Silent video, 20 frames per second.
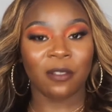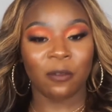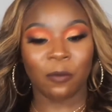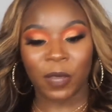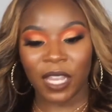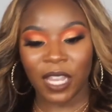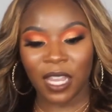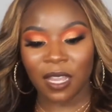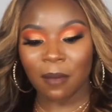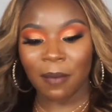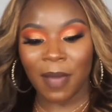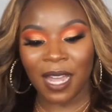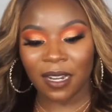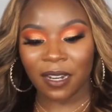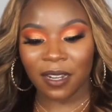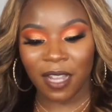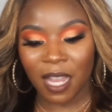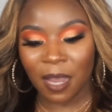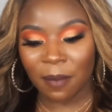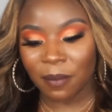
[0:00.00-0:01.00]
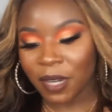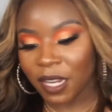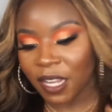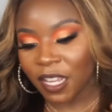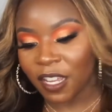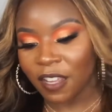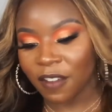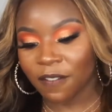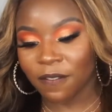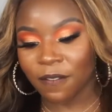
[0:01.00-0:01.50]
the wig, about the
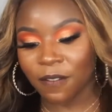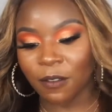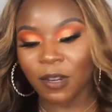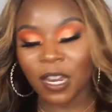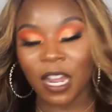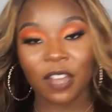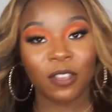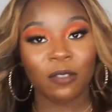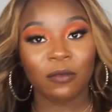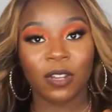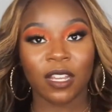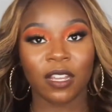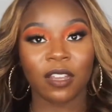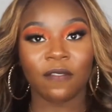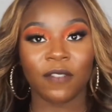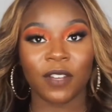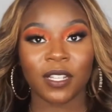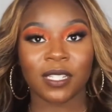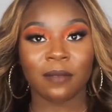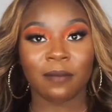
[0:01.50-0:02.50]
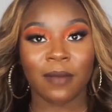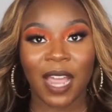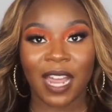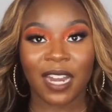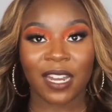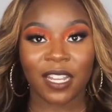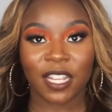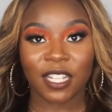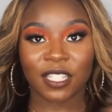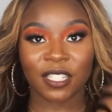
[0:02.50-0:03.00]
company if, you know, you looking for
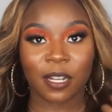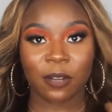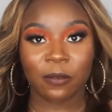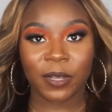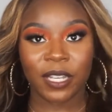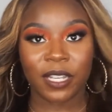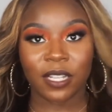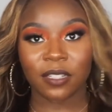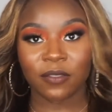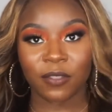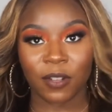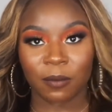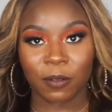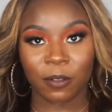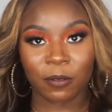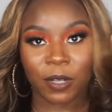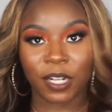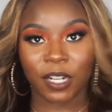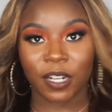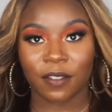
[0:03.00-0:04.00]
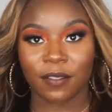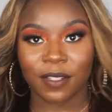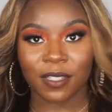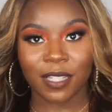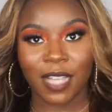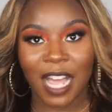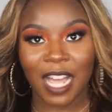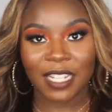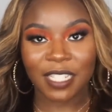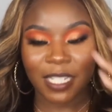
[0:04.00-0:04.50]
somebody to get your wigs from or whatever.
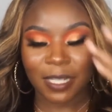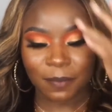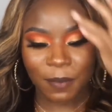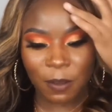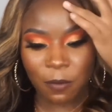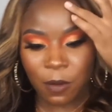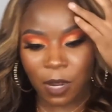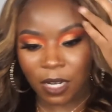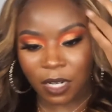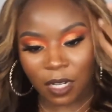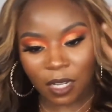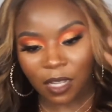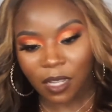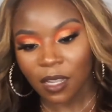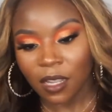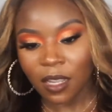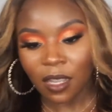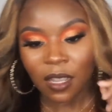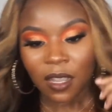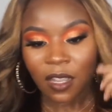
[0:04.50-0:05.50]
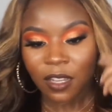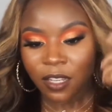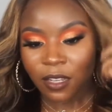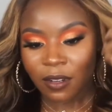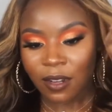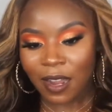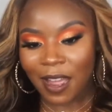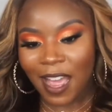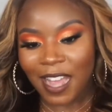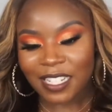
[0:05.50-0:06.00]
So I just be wanna, you
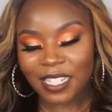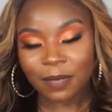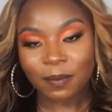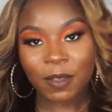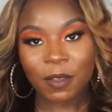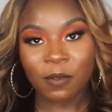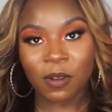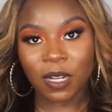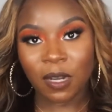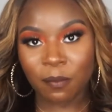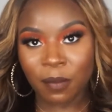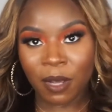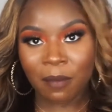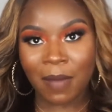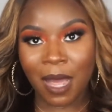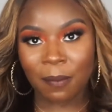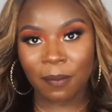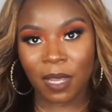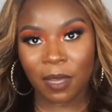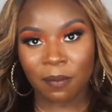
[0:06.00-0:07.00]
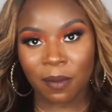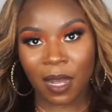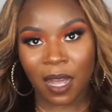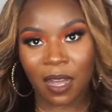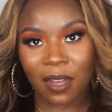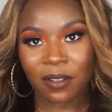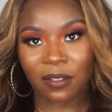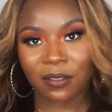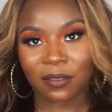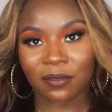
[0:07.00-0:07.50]
know, I just be wanna put my people
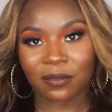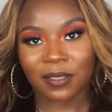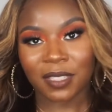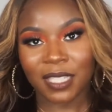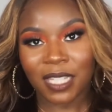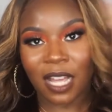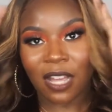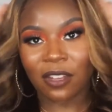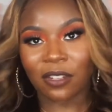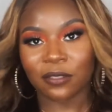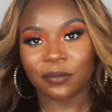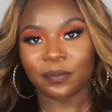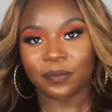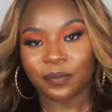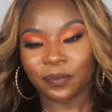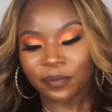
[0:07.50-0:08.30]
on. So